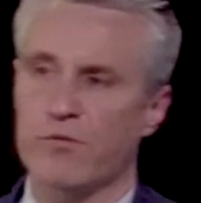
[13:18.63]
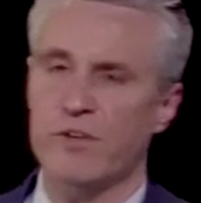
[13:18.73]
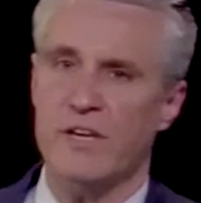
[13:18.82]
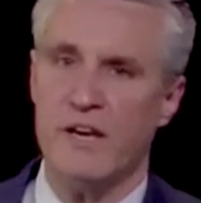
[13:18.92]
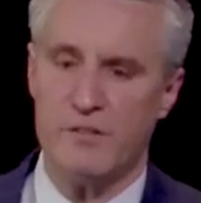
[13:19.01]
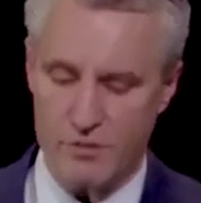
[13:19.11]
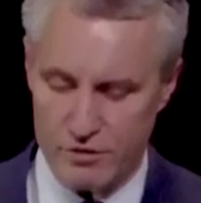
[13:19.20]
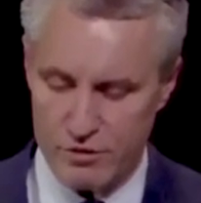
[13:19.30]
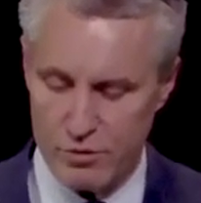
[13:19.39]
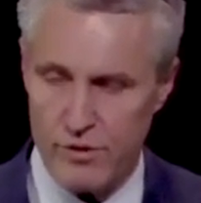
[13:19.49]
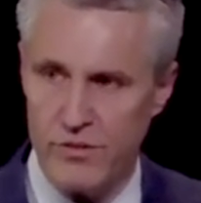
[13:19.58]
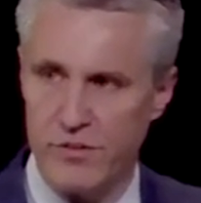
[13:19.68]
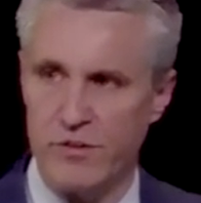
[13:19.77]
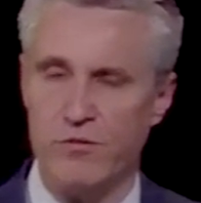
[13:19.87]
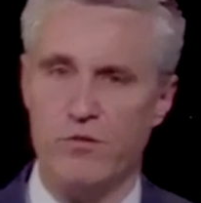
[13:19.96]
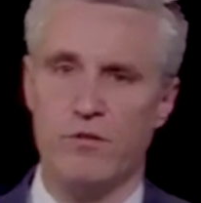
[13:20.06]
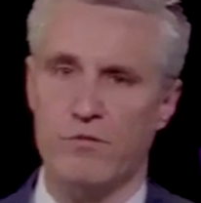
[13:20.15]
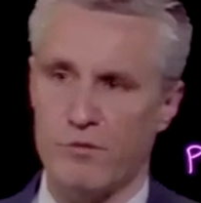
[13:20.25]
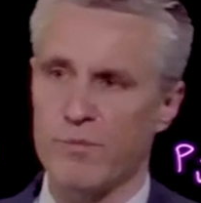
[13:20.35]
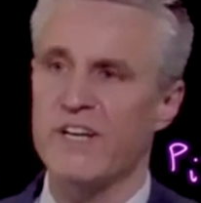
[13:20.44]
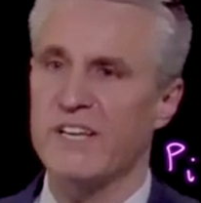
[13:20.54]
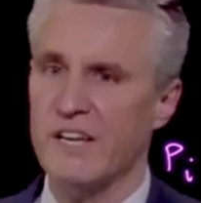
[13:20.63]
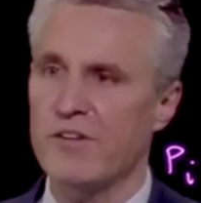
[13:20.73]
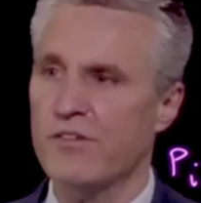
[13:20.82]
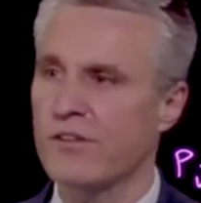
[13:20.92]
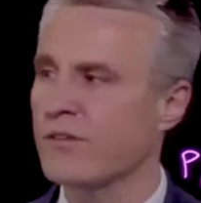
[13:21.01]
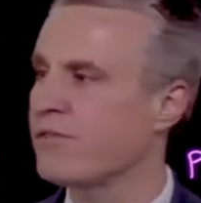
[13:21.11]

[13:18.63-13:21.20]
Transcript: really has to do with the sort of remediation that you've